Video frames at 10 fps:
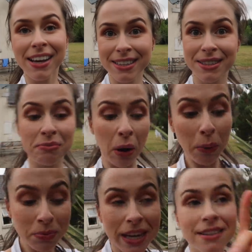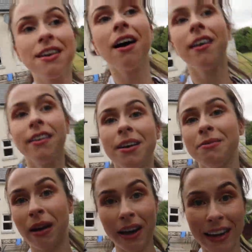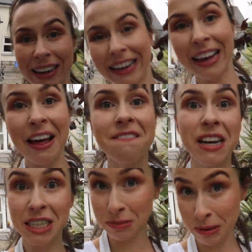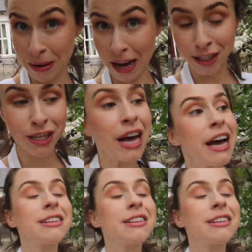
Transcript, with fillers: is some updates on my little vegetable patch.